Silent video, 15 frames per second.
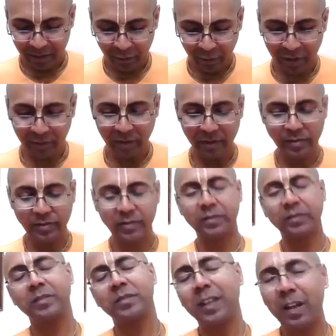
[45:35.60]
To give us
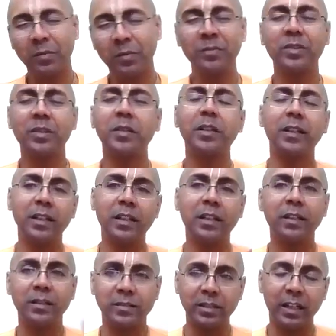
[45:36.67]
some theoretical
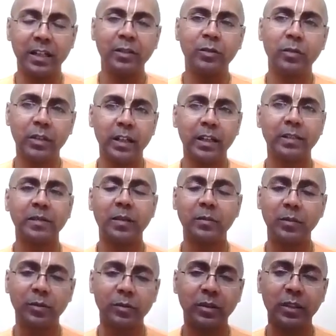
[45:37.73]
understanding, okay, but